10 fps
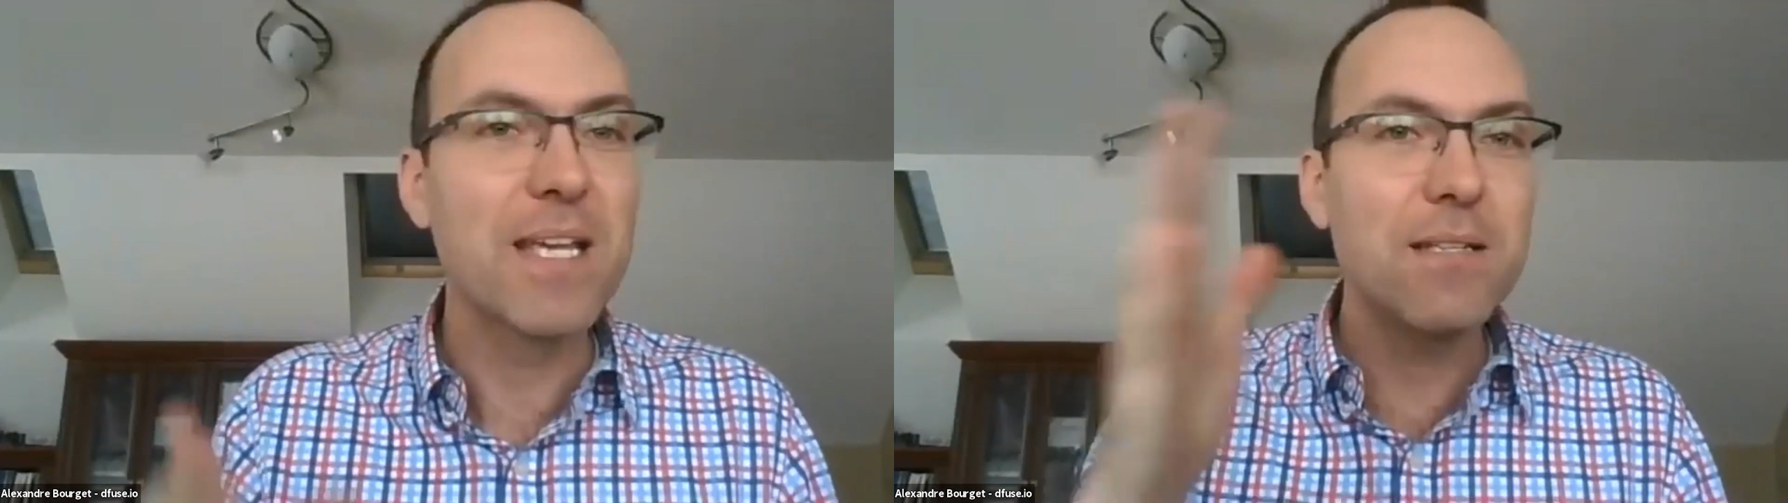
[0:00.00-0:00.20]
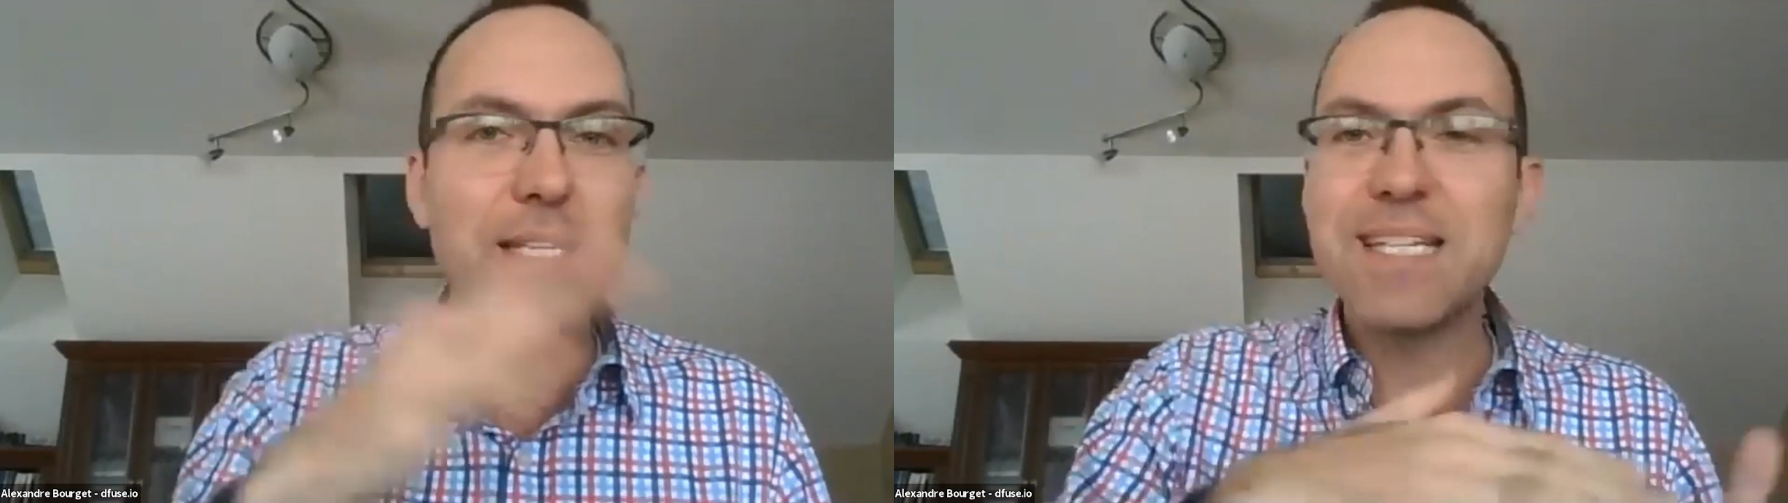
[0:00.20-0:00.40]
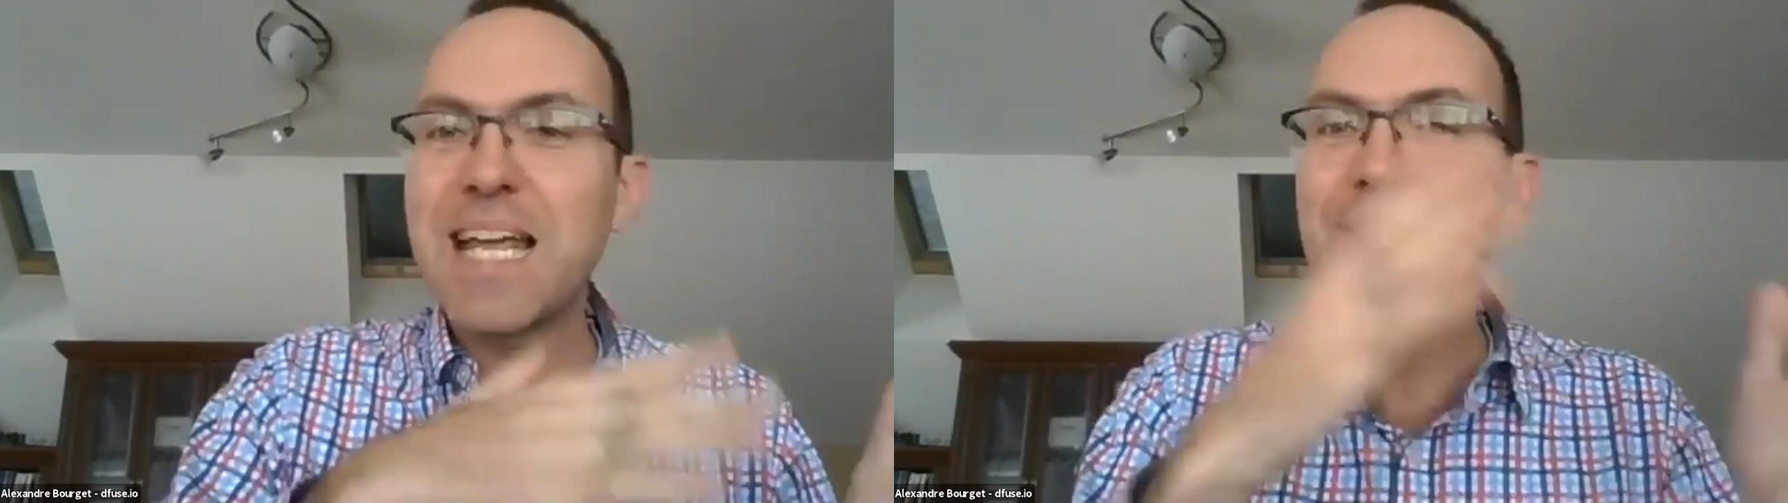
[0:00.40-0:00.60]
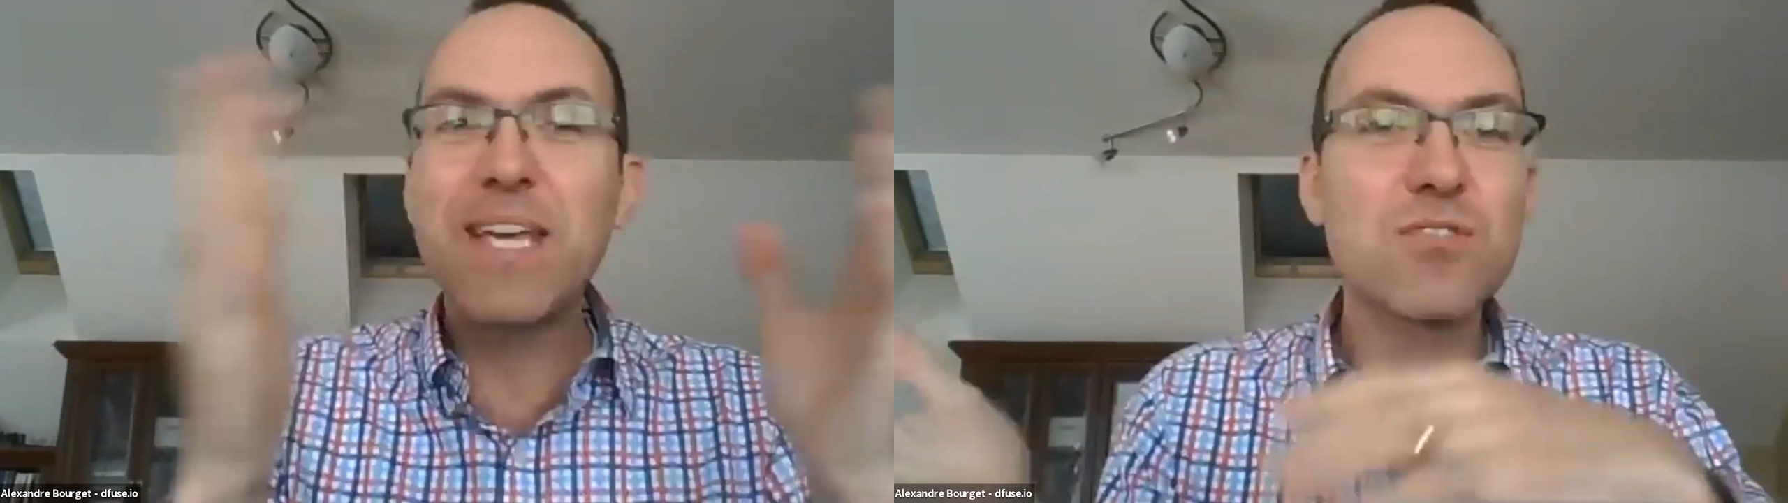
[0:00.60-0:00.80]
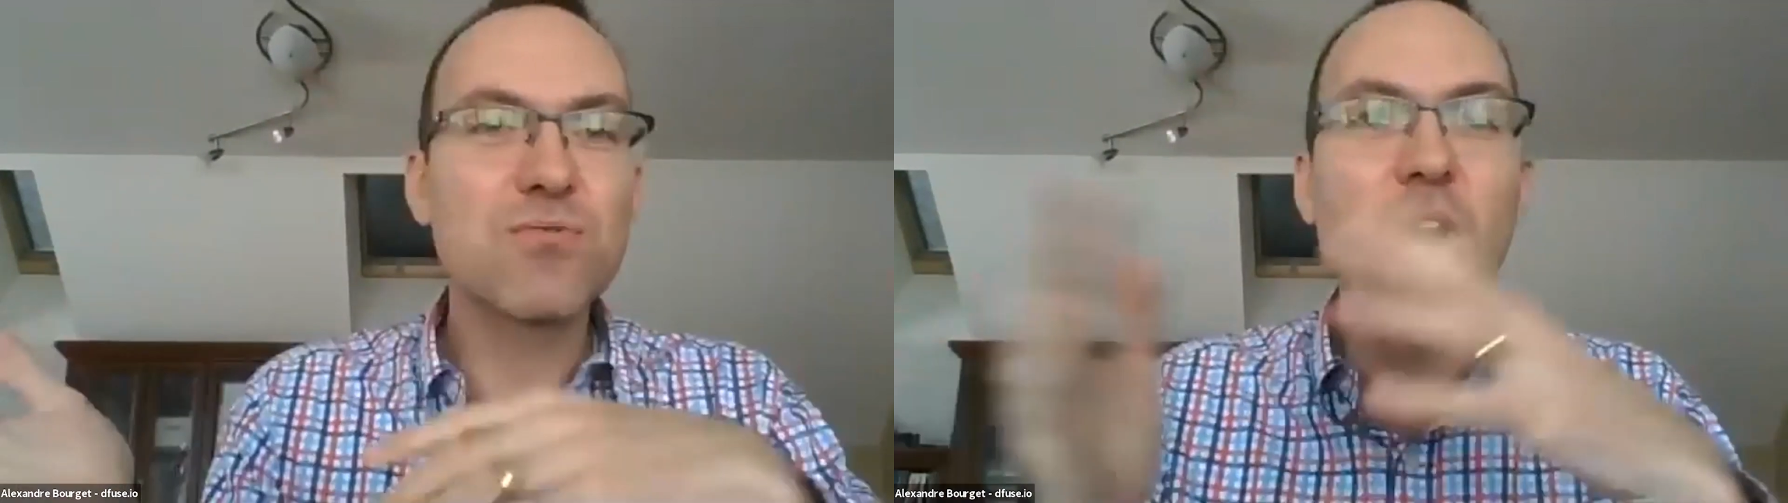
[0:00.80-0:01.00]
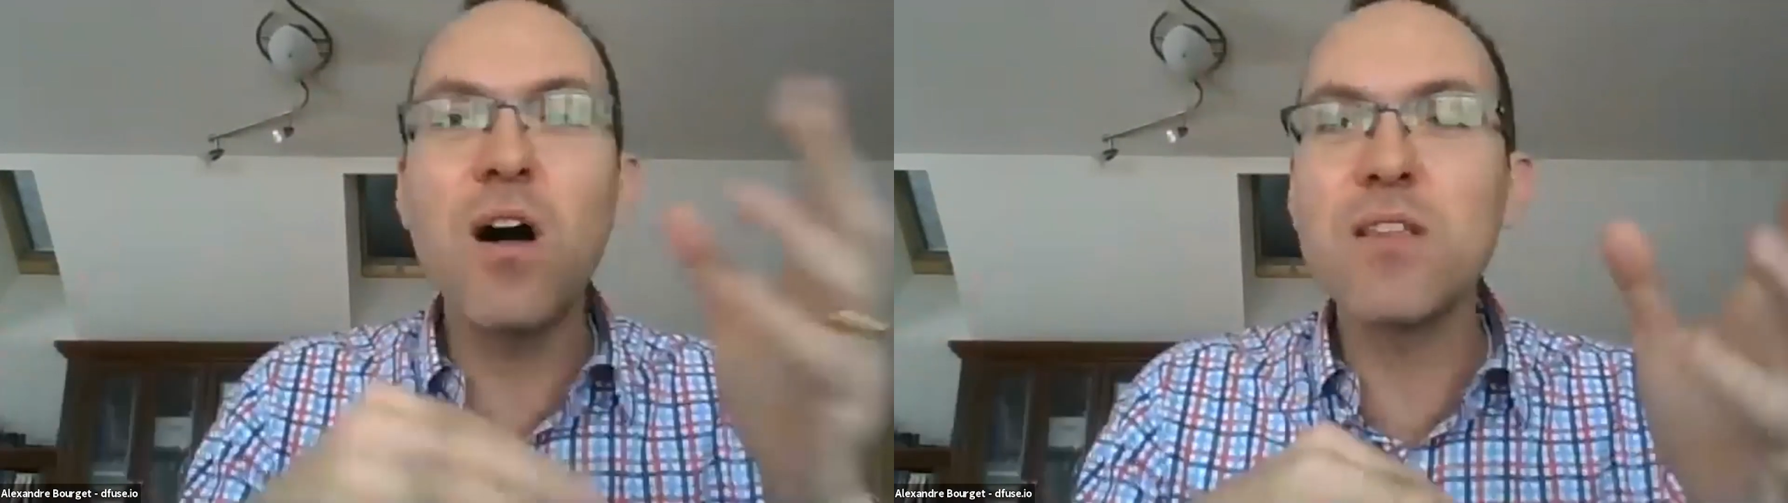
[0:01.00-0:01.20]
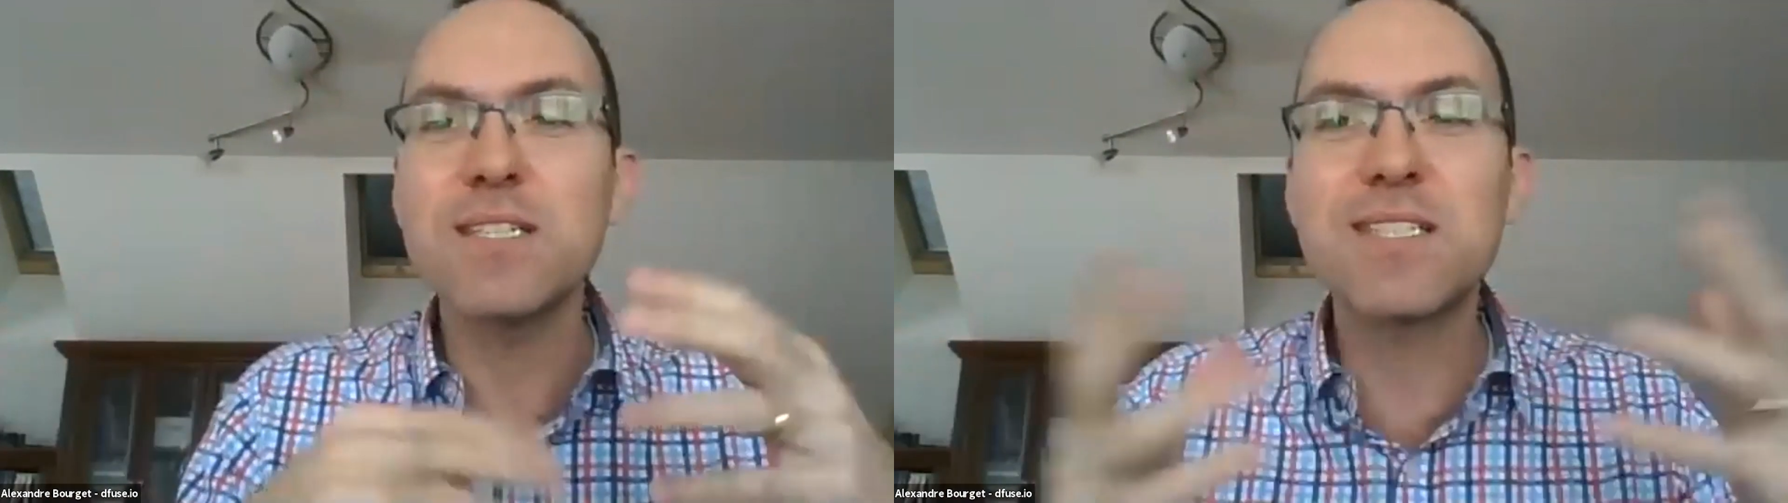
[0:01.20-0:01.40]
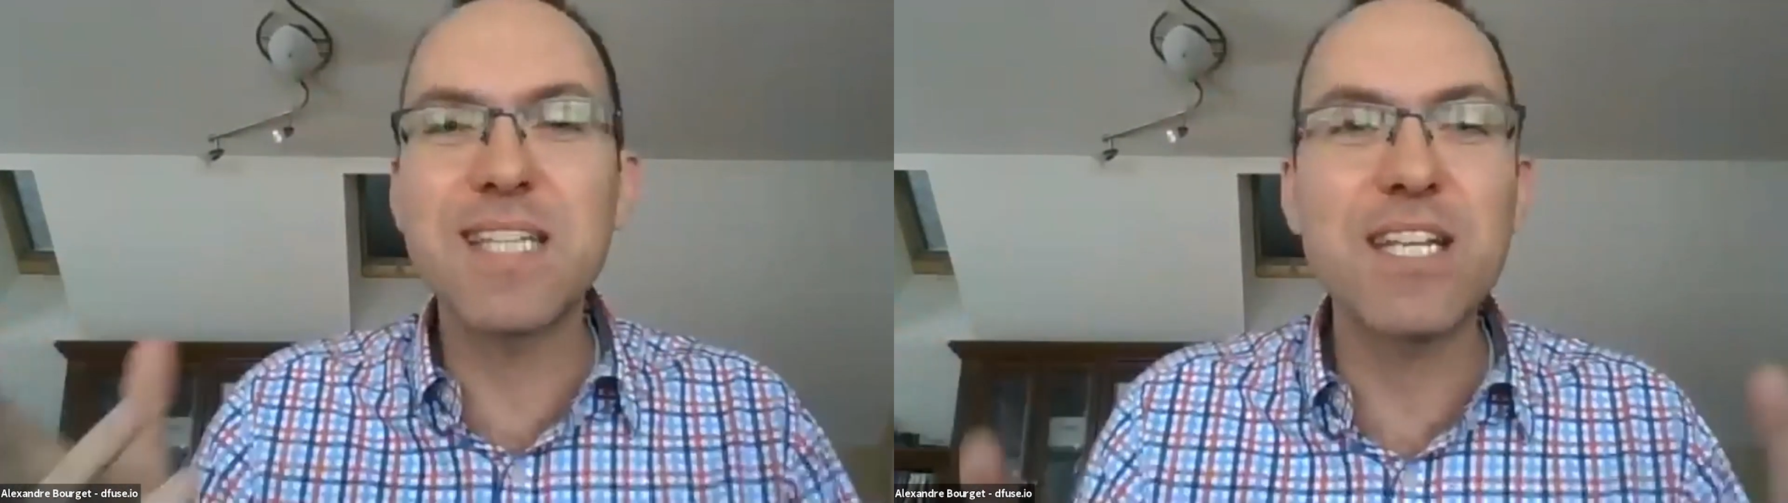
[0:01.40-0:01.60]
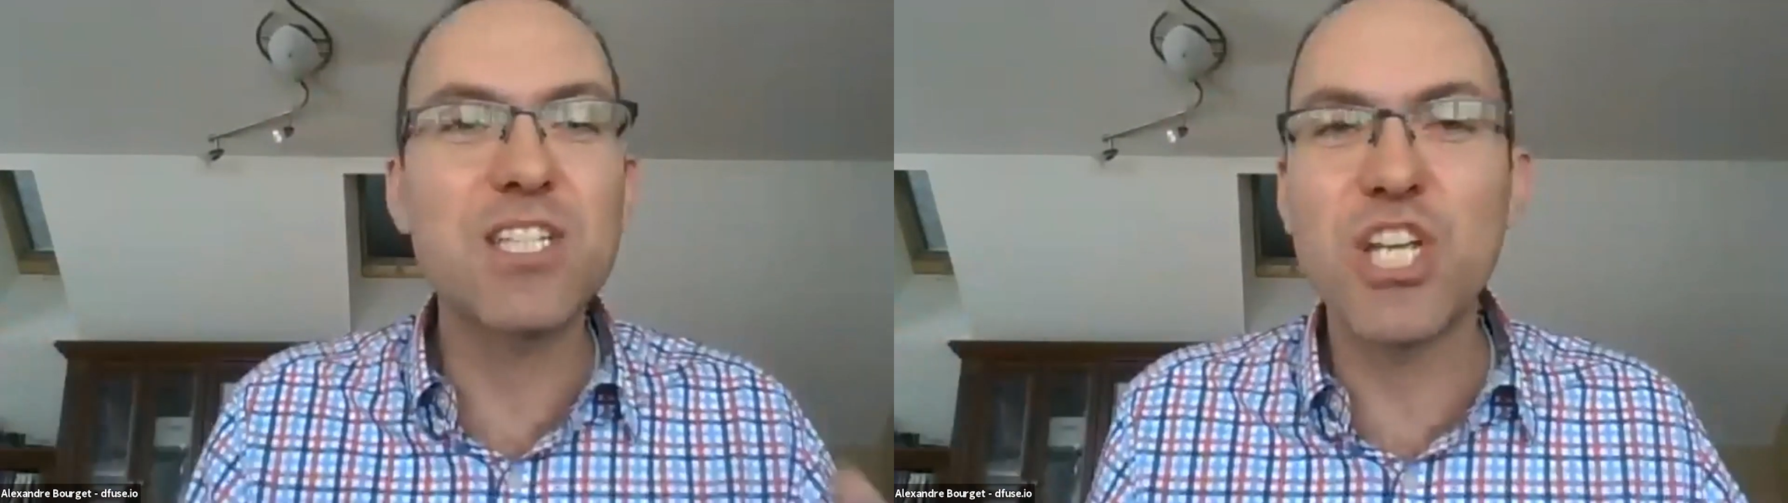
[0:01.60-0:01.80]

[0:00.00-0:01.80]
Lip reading: It navigates through all the state